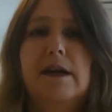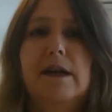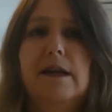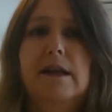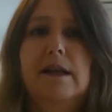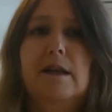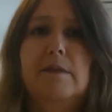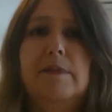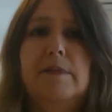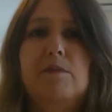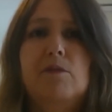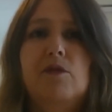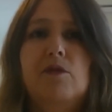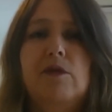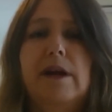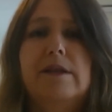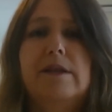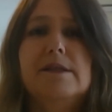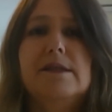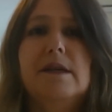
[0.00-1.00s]
a little bit more
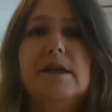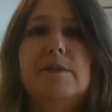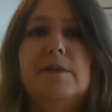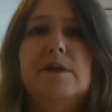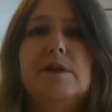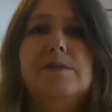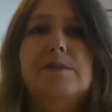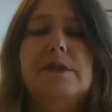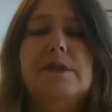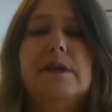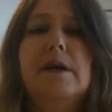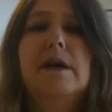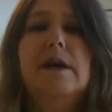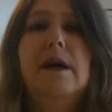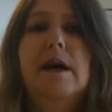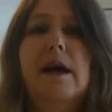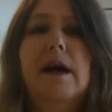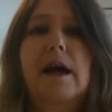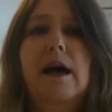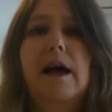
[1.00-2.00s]
out in the suburbs.
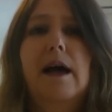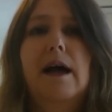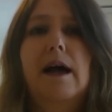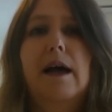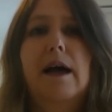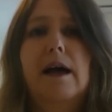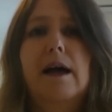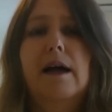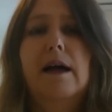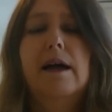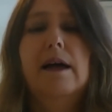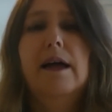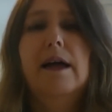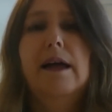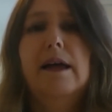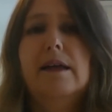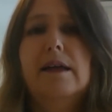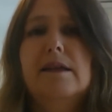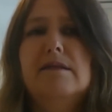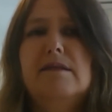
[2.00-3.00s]

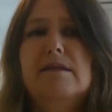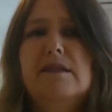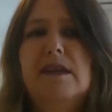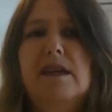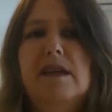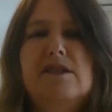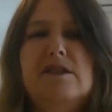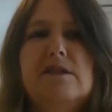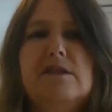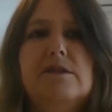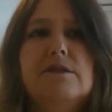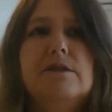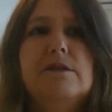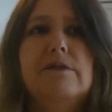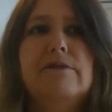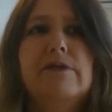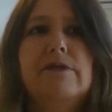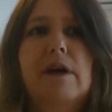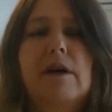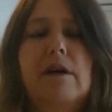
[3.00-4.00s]
And yeah, just sort
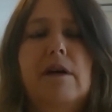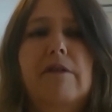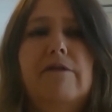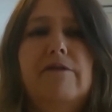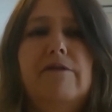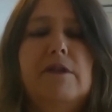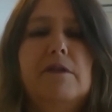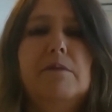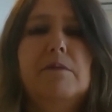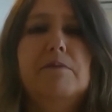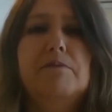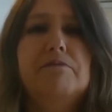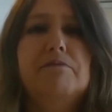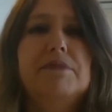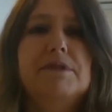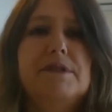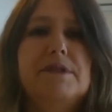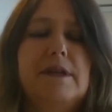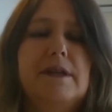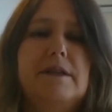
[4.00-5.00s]
of hopefully it'll
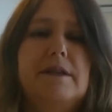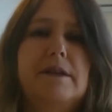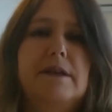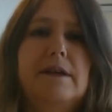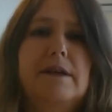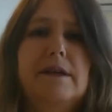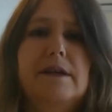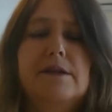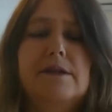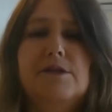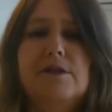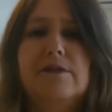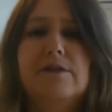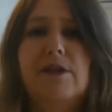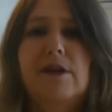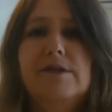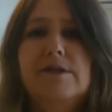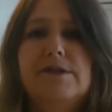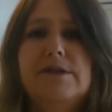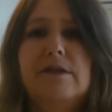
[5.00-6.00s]
present the sort of
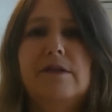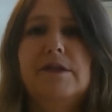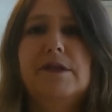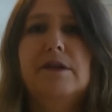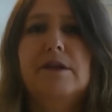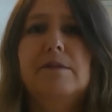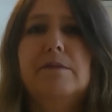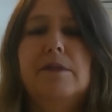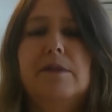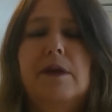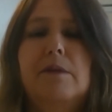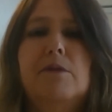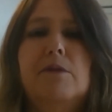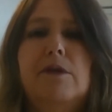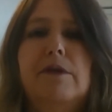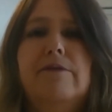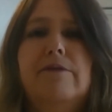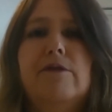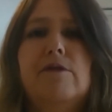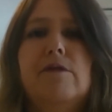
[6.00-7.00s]
lifestyle that I'm
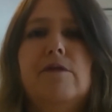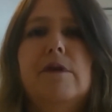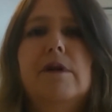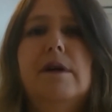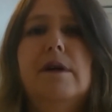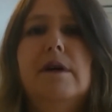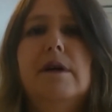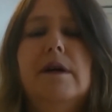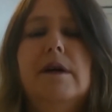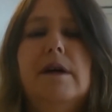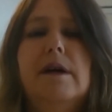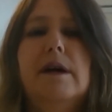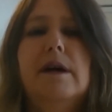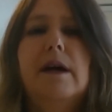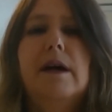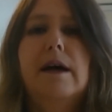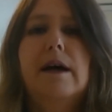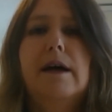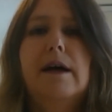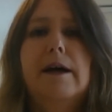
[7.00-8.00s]
looking for.
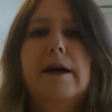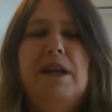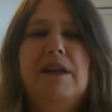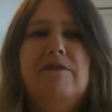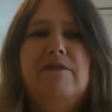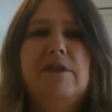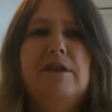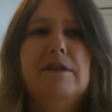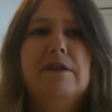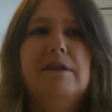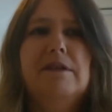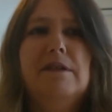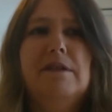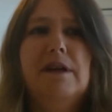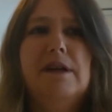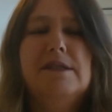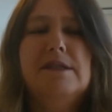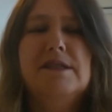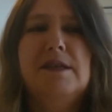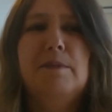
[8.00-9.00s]
Living,
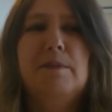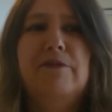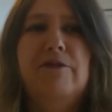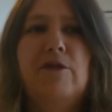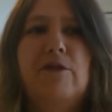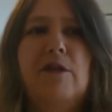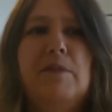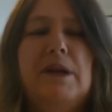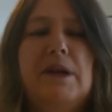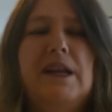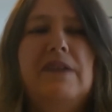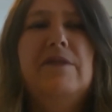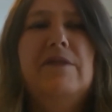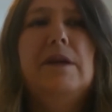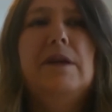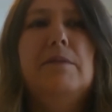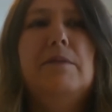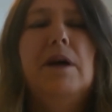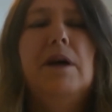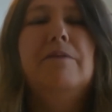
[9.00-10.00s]
as I said before, I've been
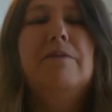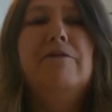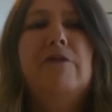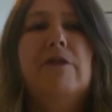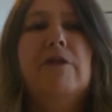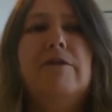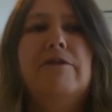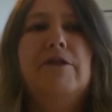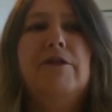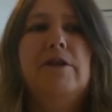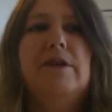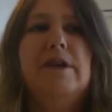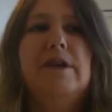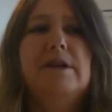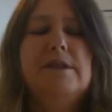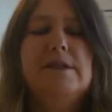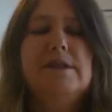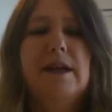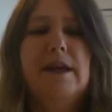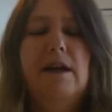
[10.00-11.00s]
living in Melbourne for a few
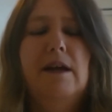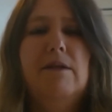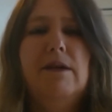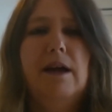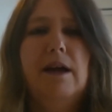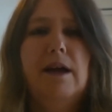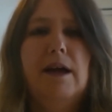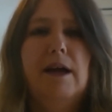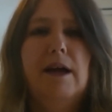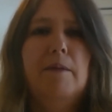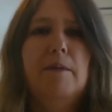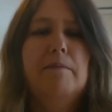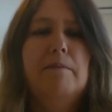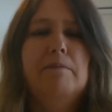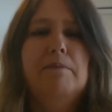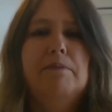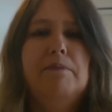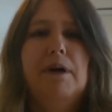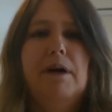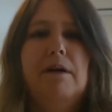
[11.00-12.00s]
years now,
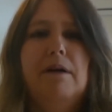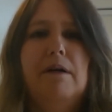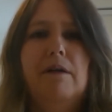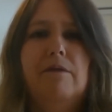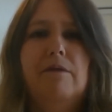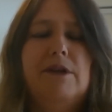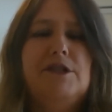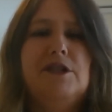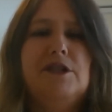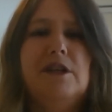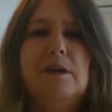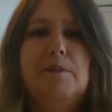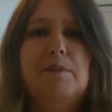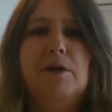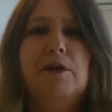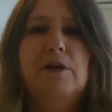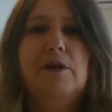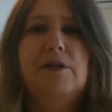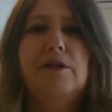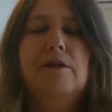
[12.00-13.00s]
but originally a
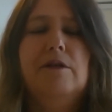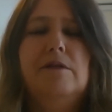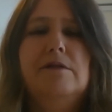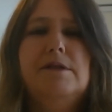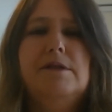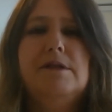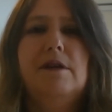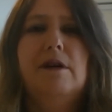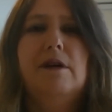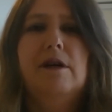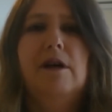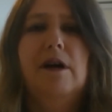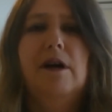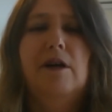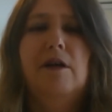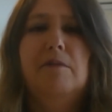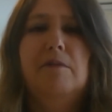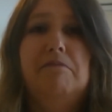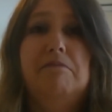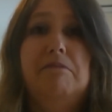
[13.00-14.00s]
Perth girl, so I
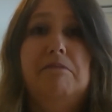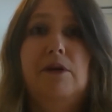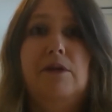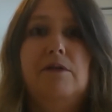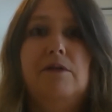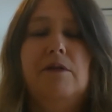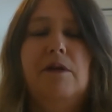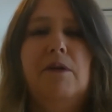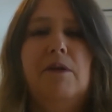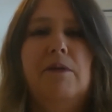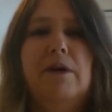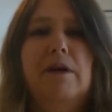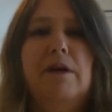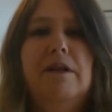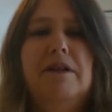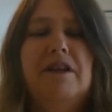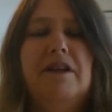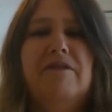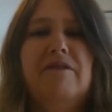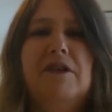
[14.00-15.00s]
know Perth quite
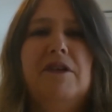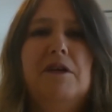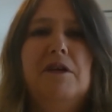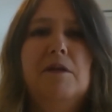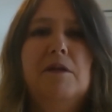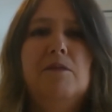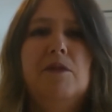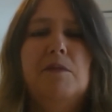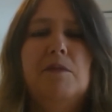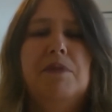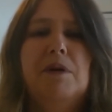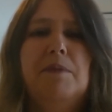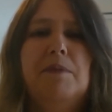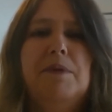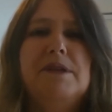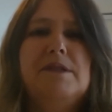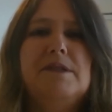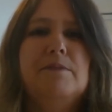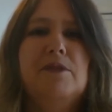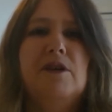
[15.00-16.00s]
well, and I've bought
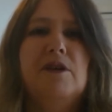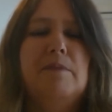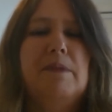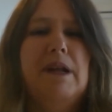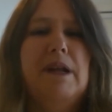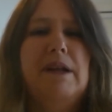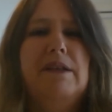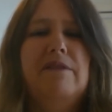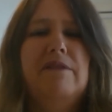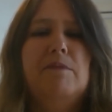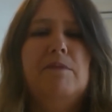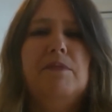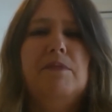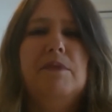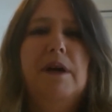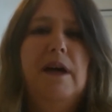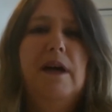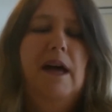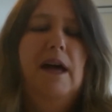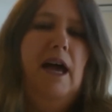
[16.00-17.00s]
properties in Perth, but
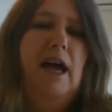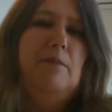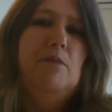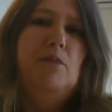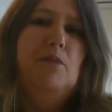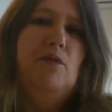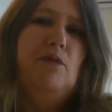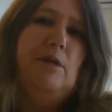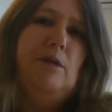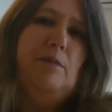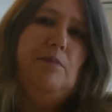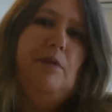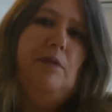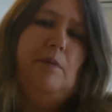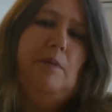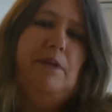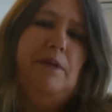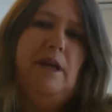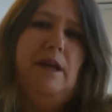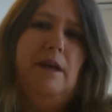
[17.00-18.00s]
hadn't bought a
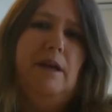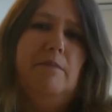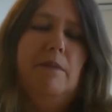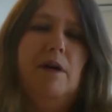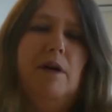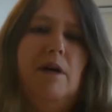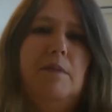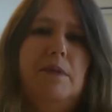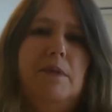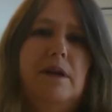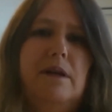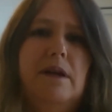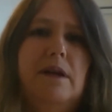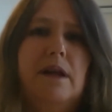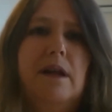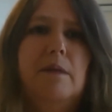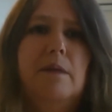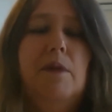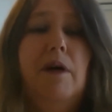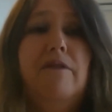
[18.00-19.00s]
property in Melbourne,
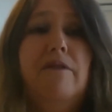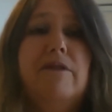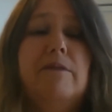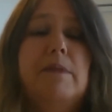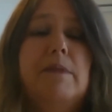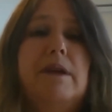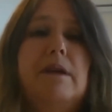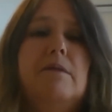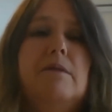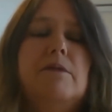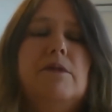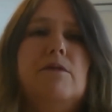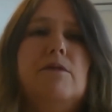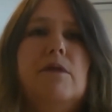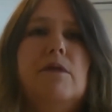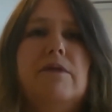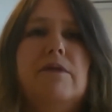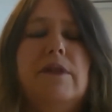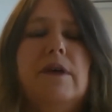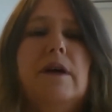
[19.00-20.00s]
and I'm not familiar with
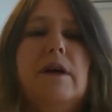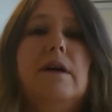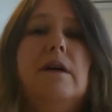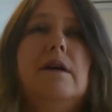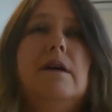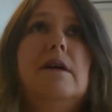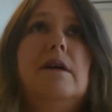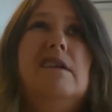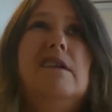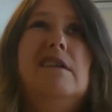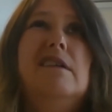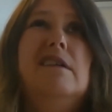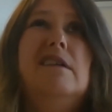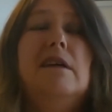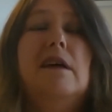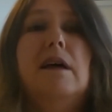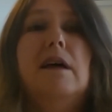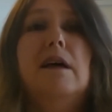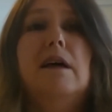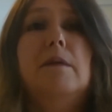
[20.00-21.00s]
all of
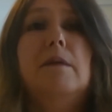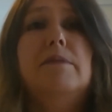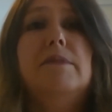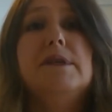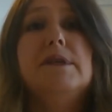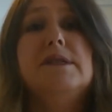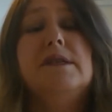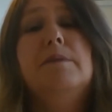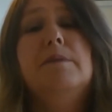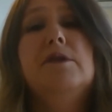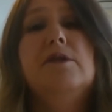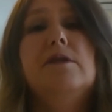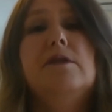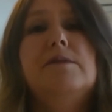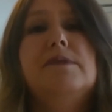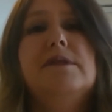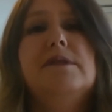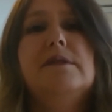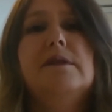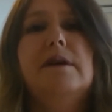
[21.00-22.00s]
the
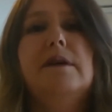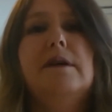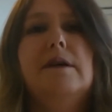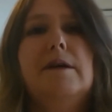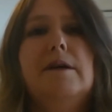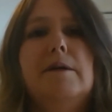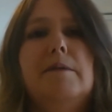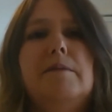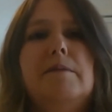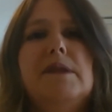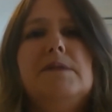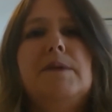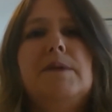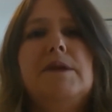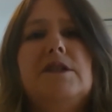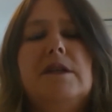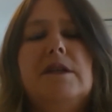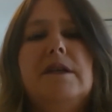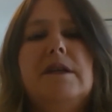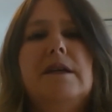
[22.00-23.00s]
suburbs,
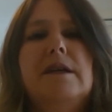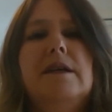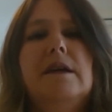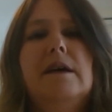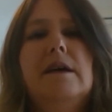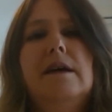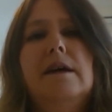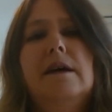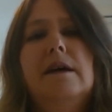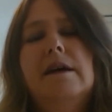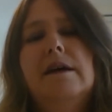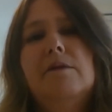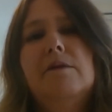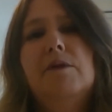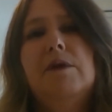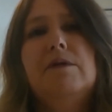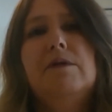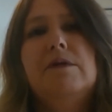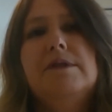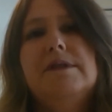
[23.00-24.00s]
especially
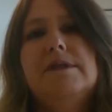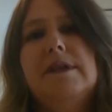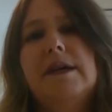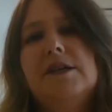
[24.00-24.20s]
we were in